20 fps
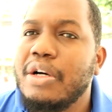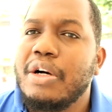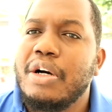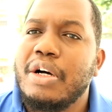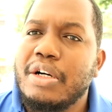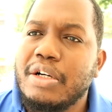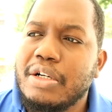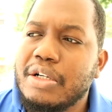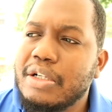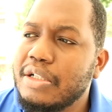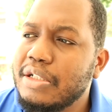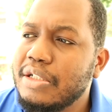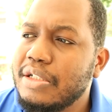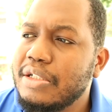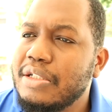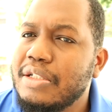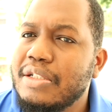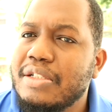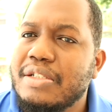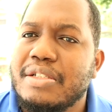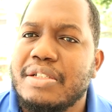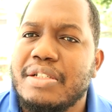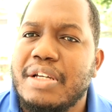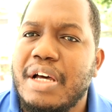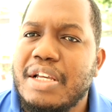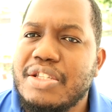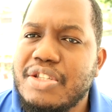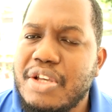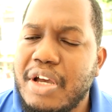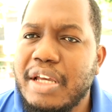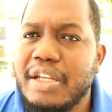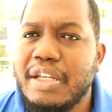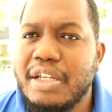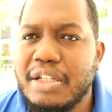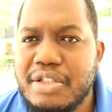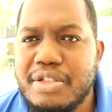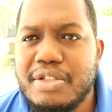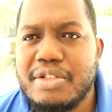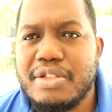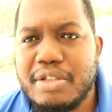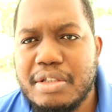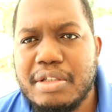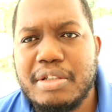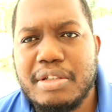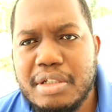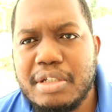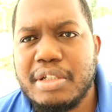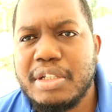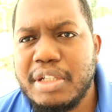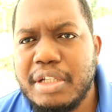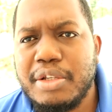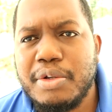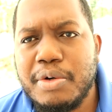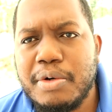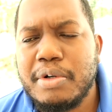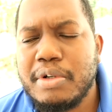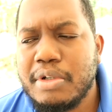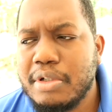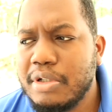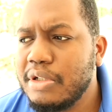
Oh, I saw it did do.